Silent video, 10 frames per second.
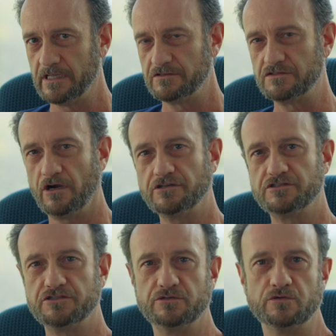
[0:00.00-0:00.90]

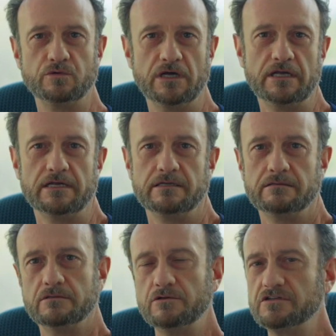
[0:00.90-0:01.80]
starts to
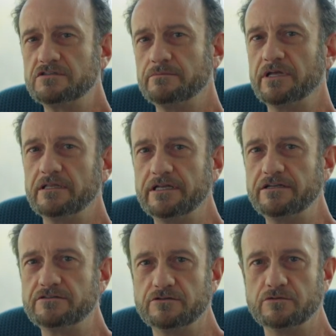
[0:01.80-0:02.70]
lose its ability
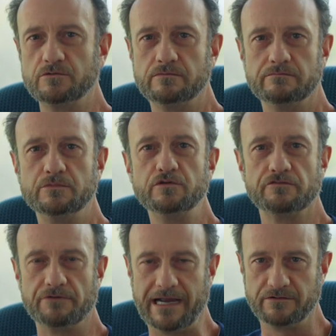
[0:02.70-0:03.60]
to move
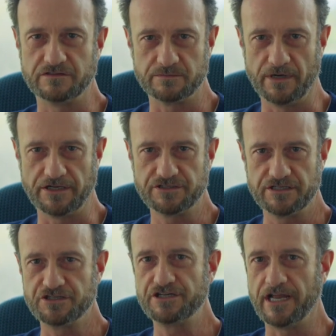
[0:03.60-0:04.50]
around as much
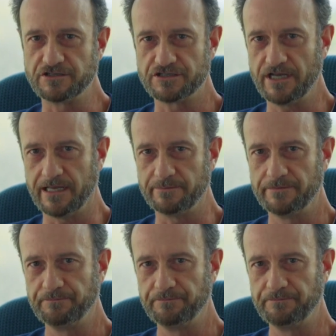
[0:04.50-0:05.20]
and change shape.